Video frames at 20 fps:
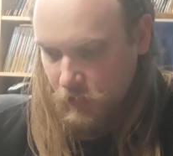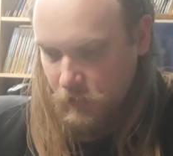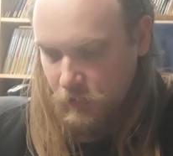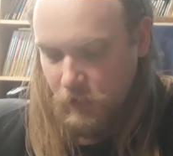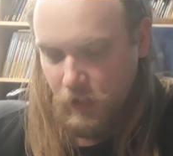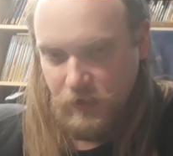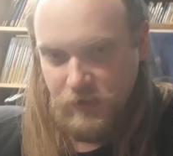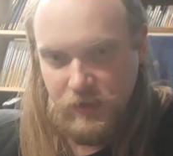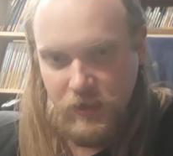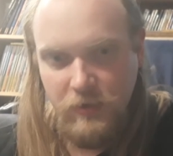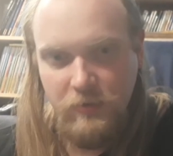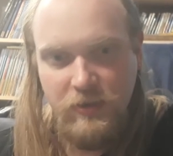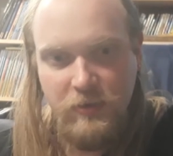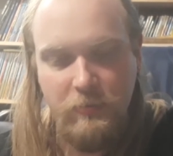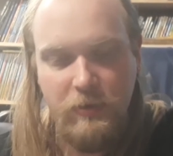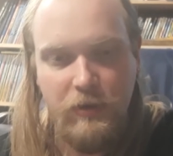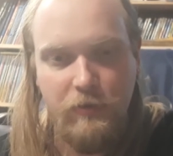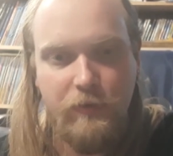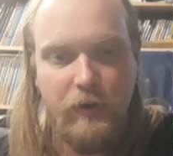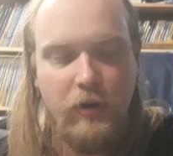They seem to
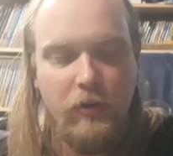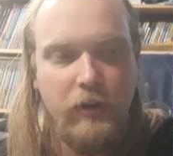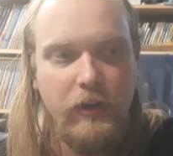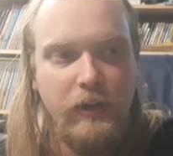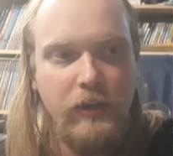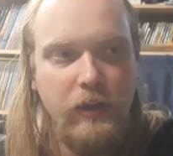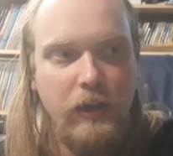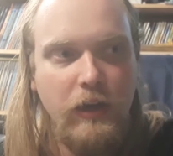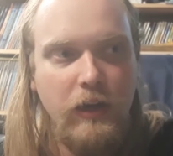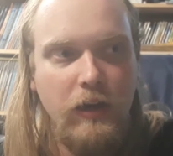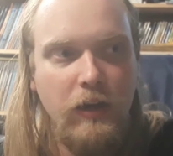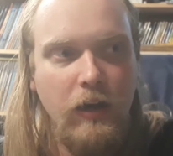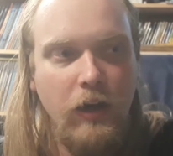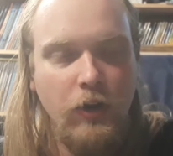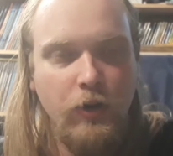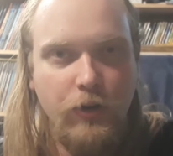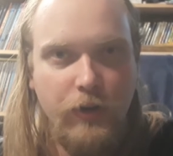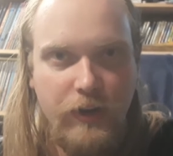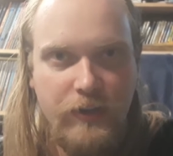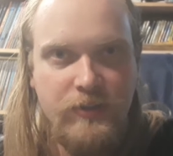be very
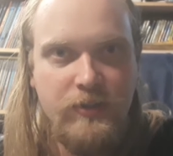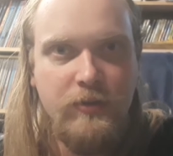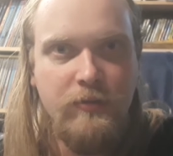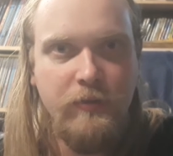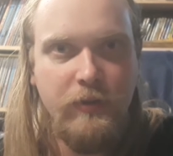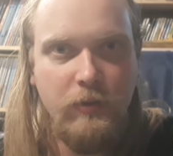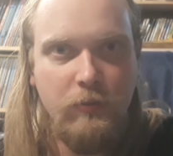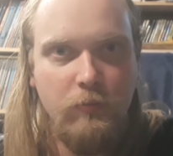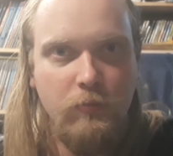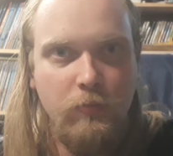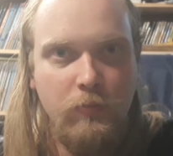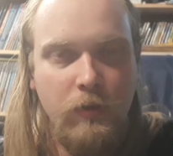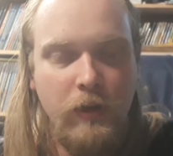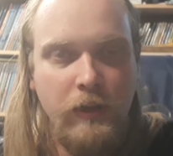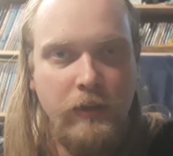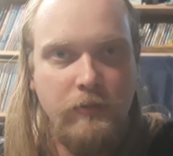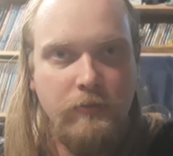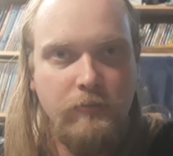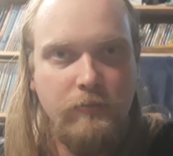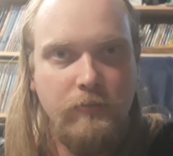aggressive and
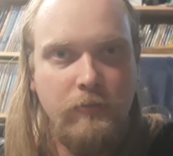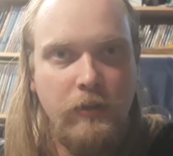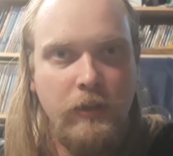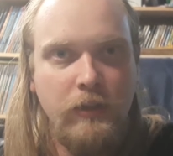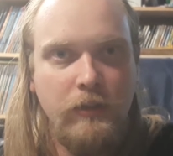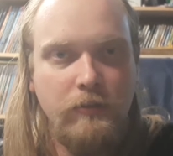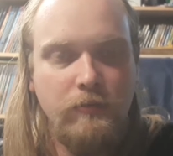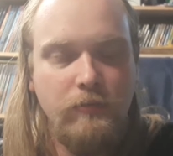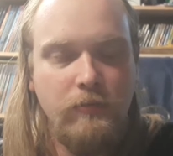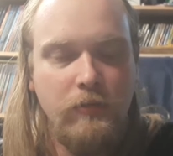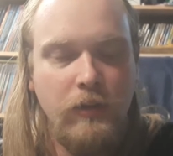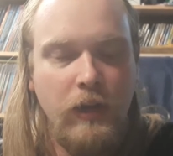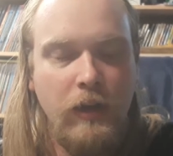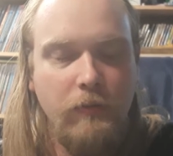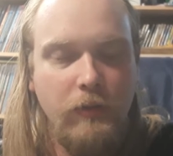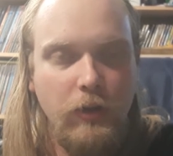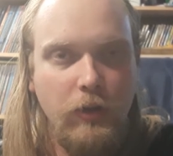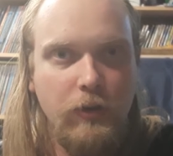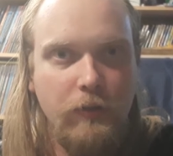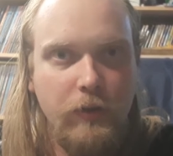have
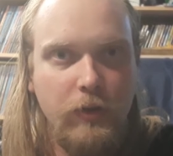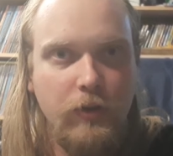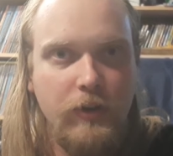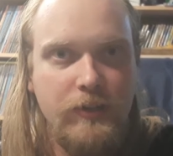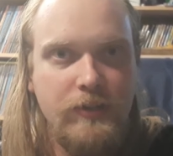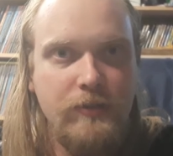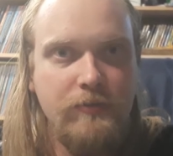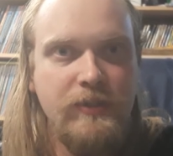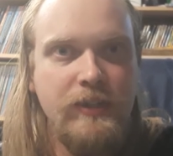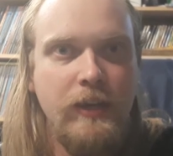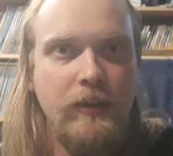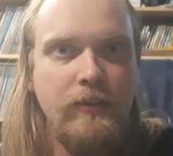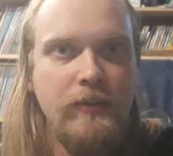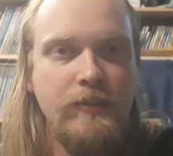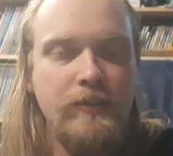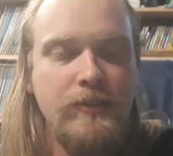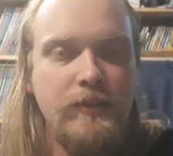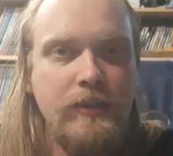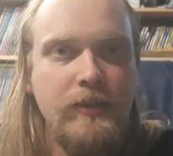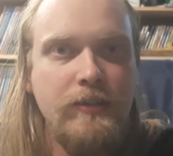a lot of aggressive
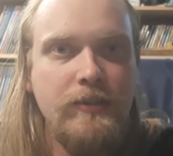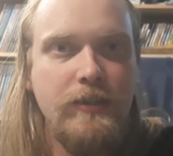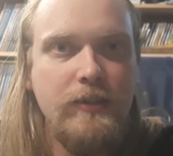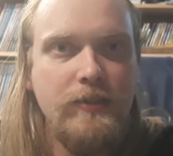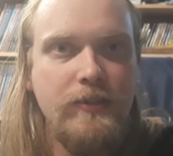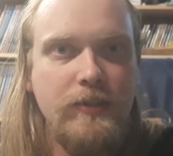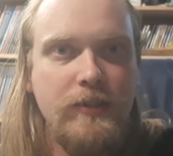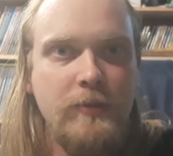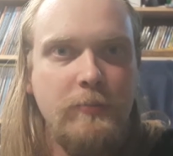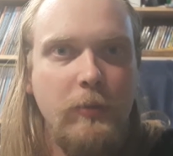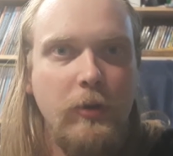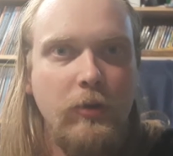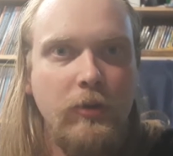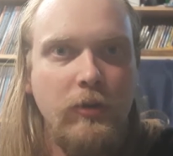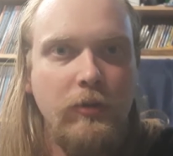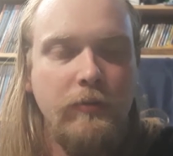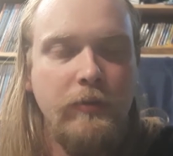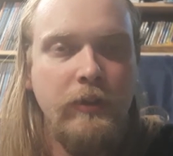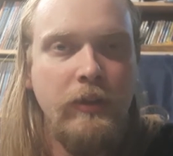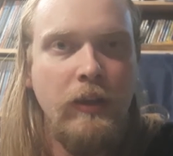tendencies, as I spoke
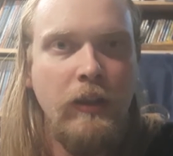of in the